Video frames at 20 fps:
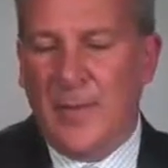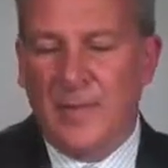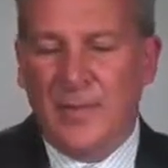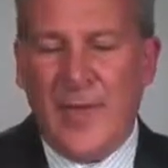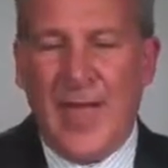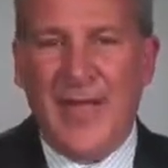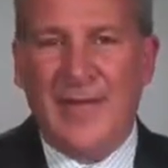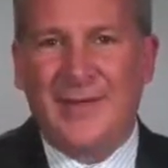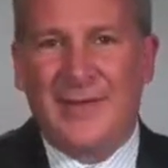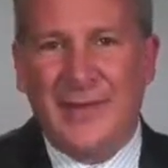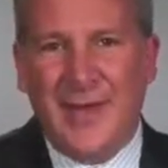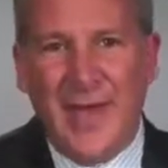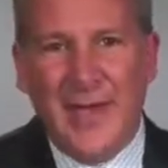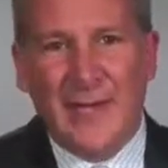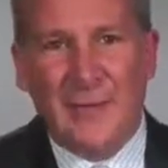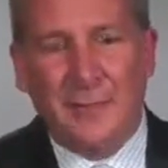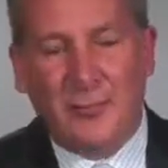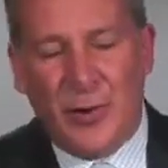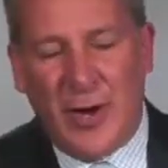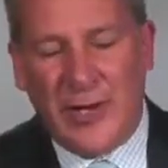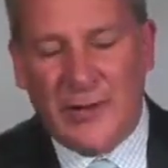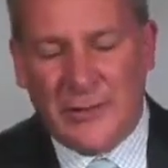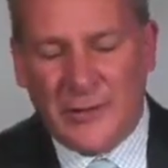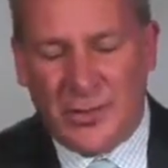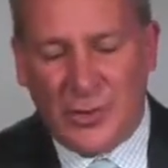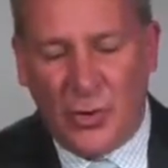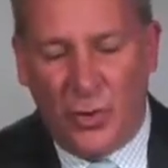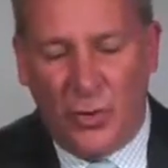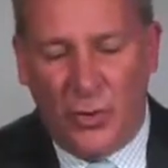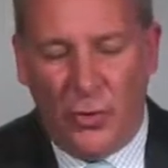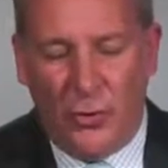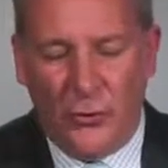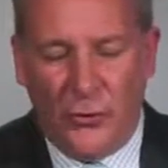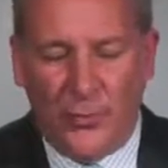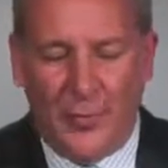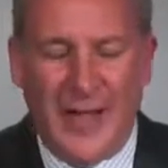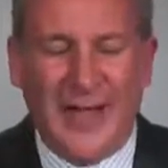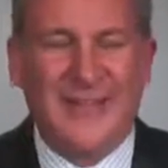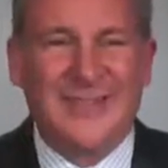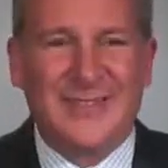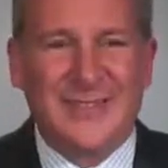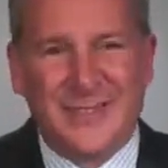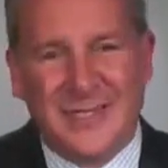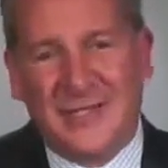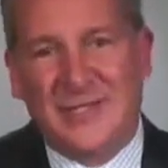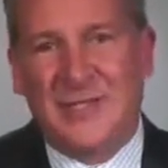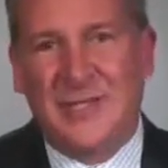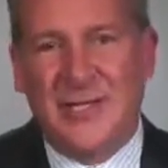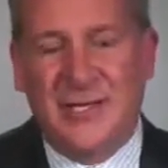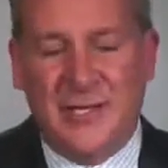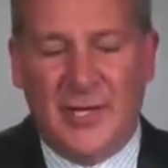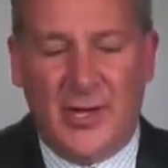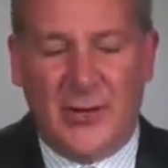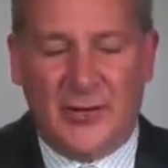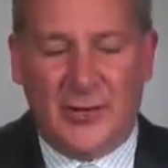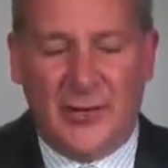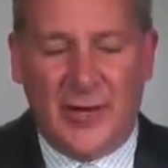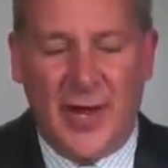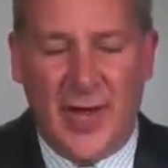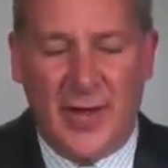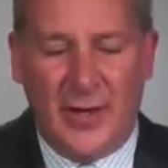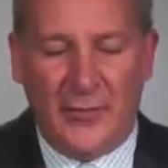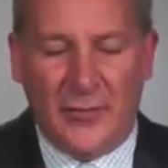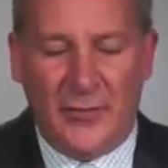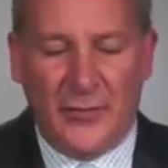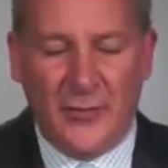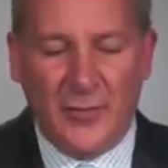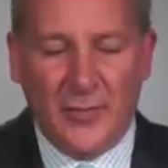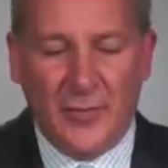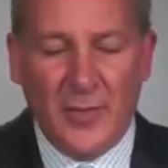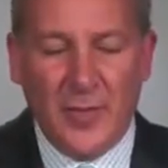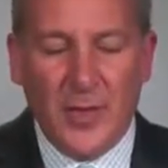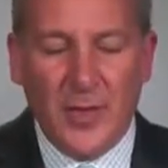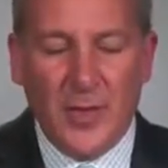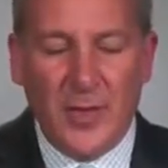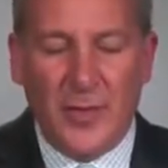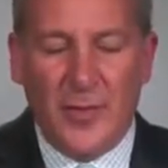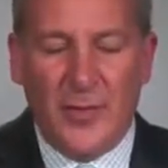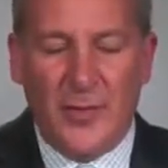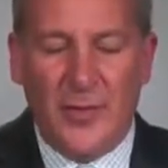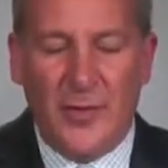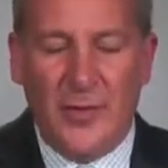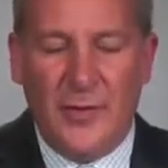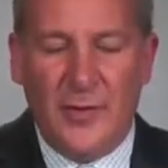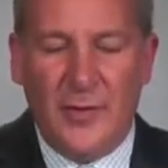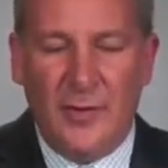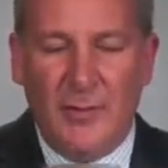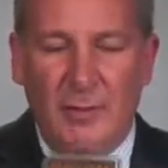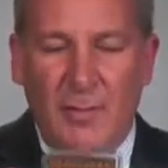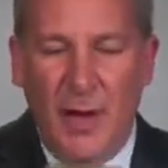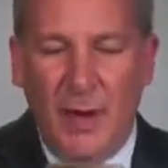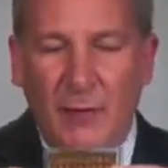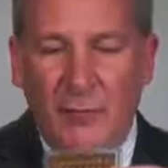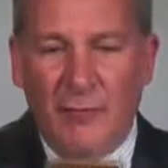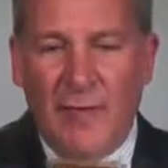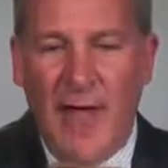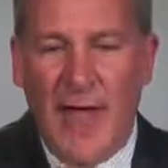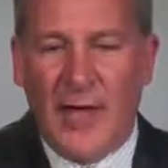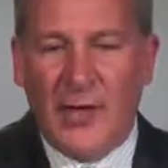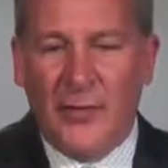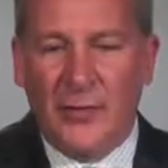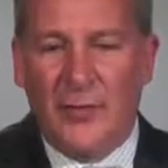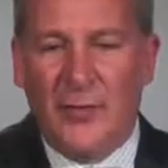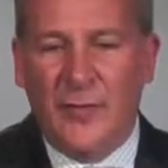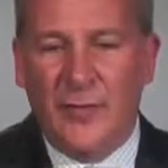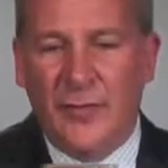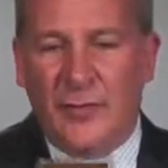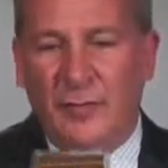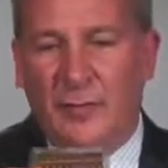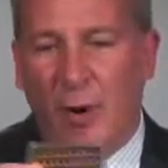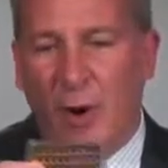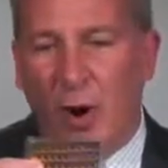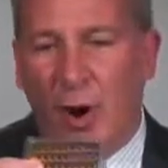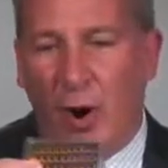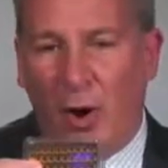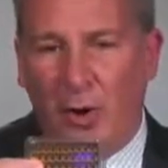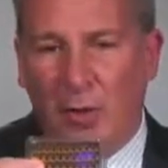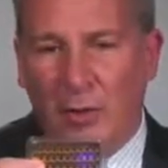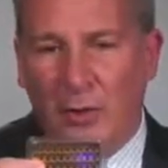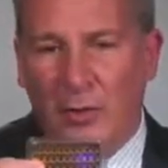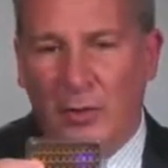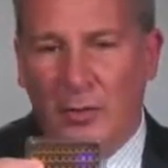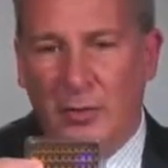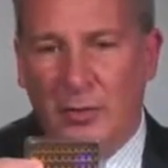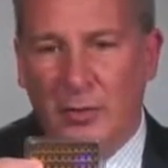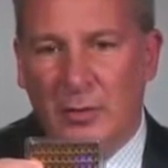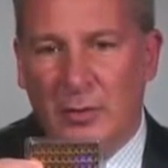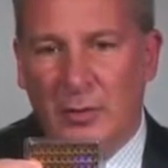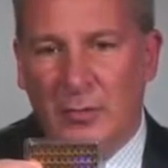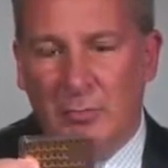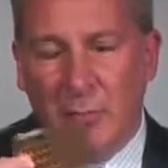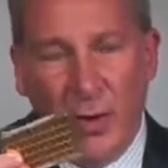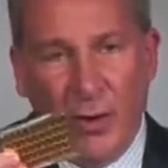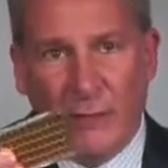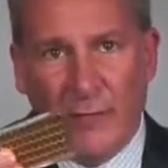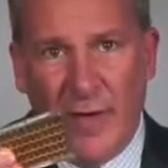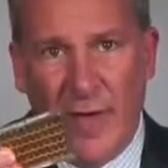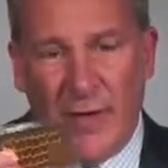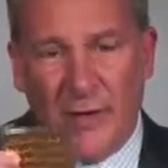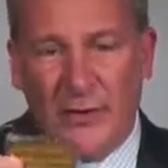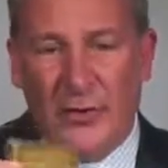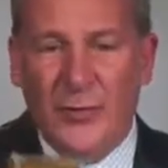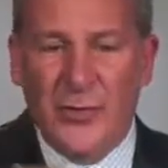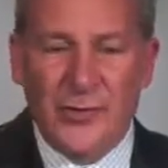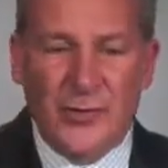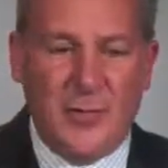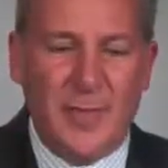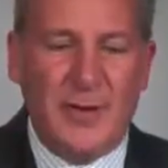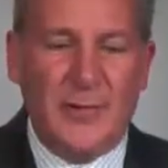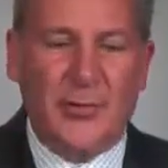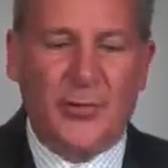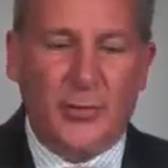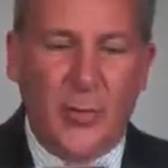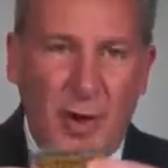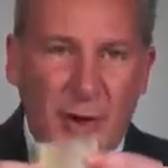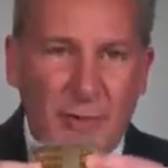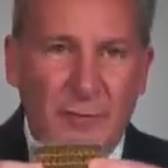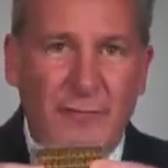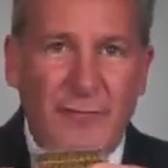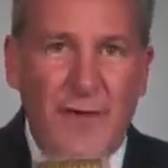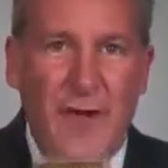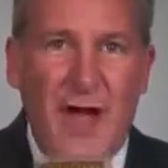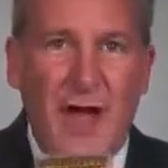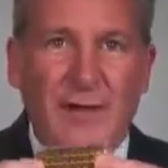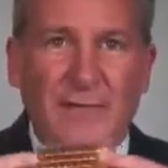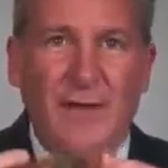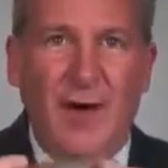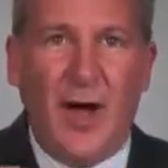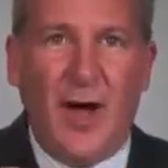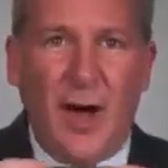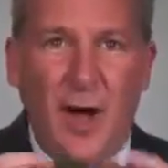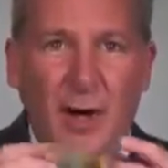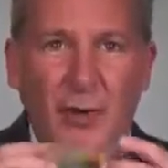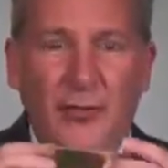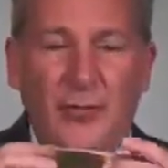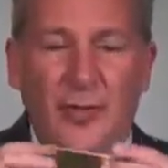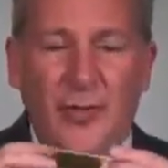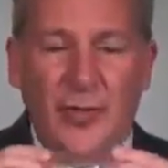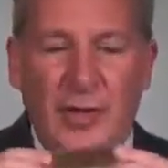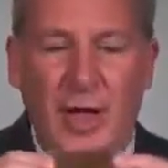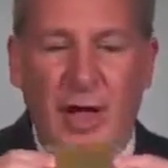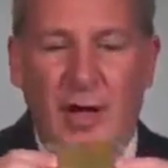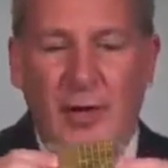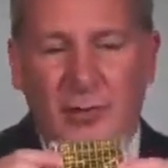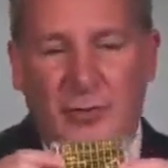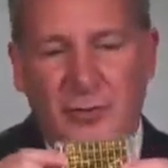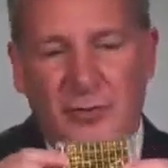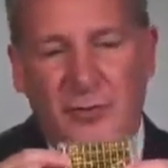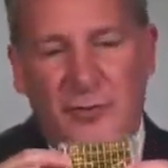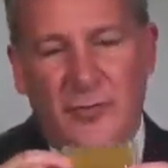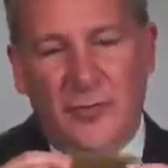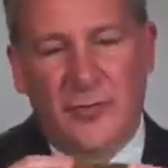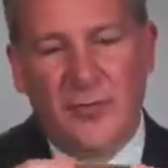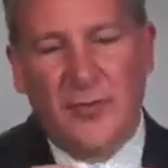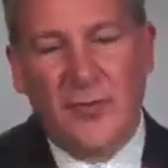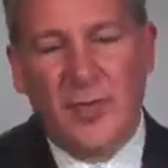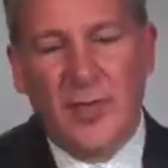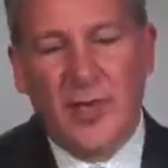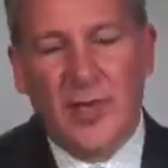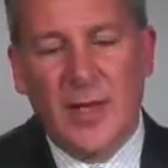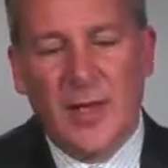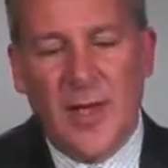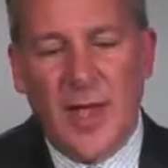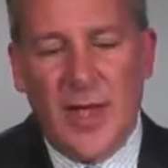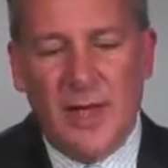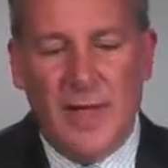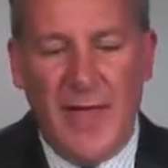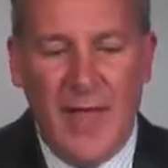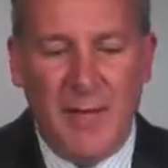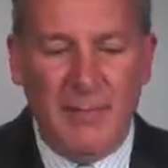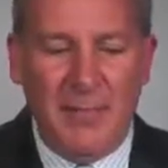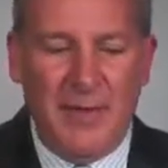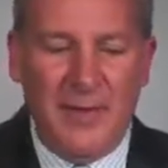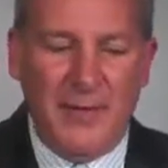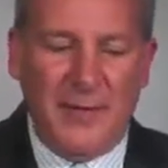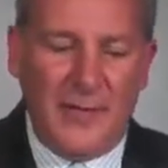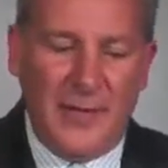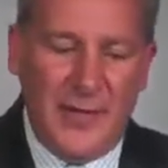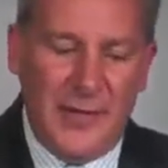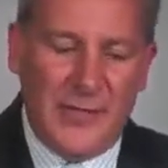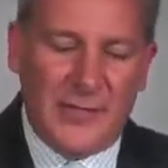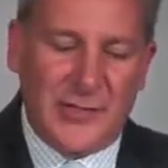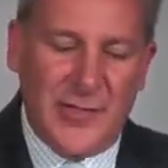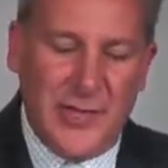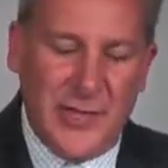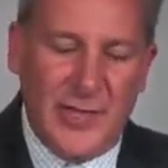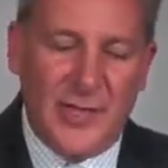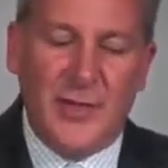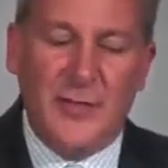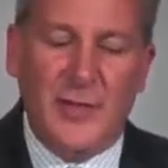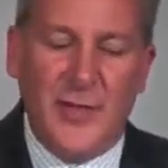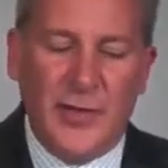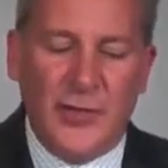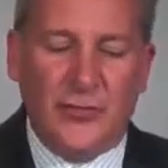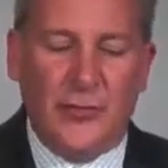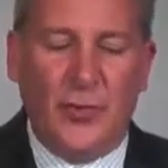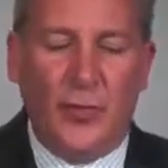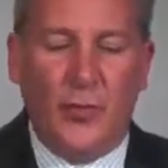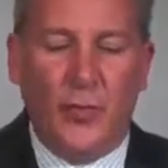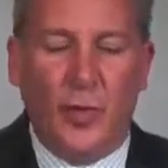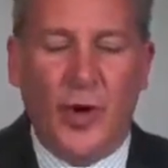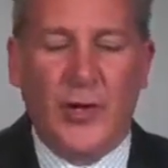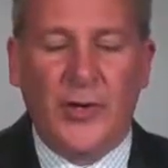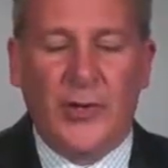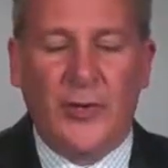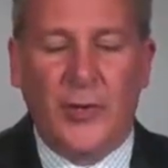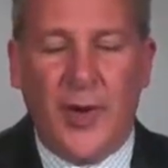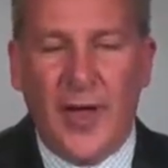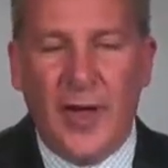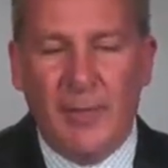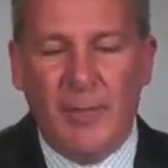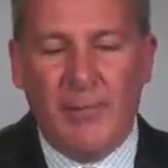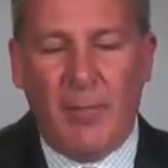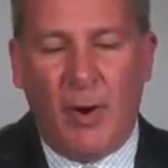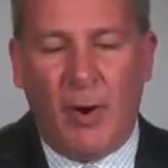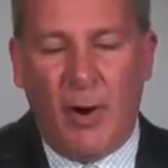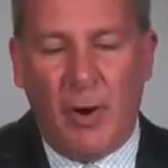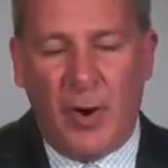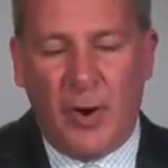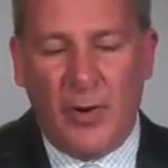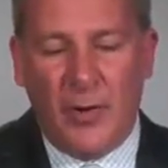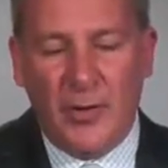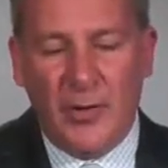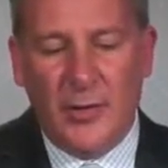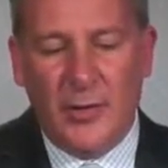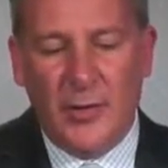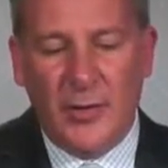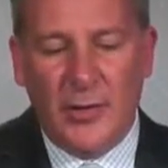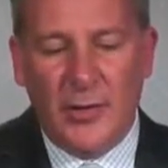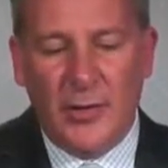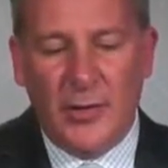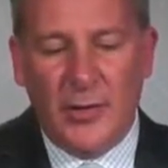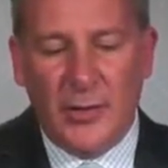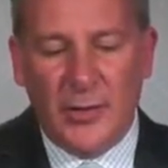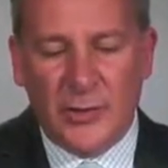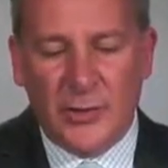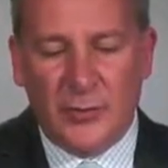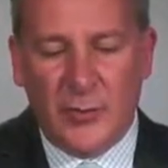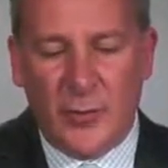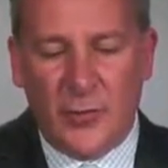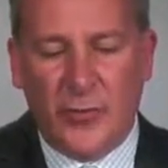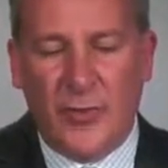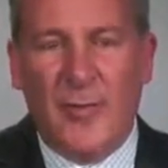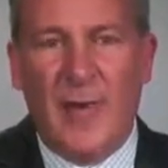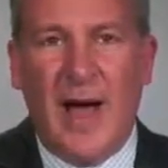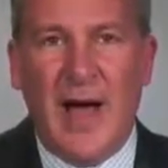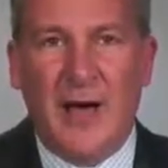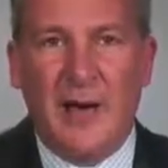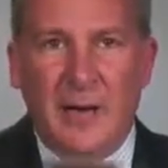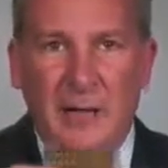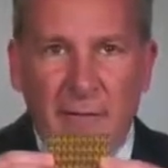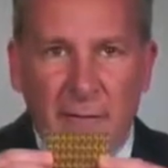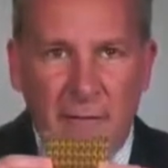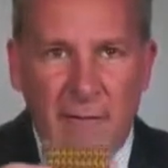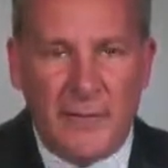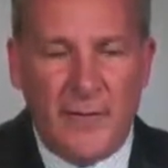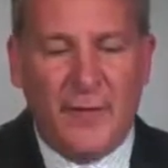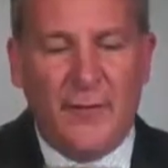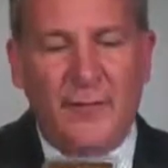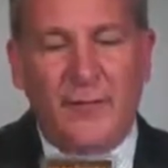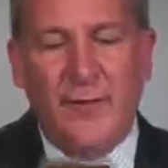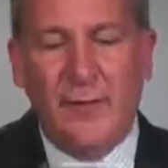at today's price of gold, about $1,600 an ounce, the melt value of this bar, melt value, is about $2,500. And that means each individual 1-gram bar is worth about 50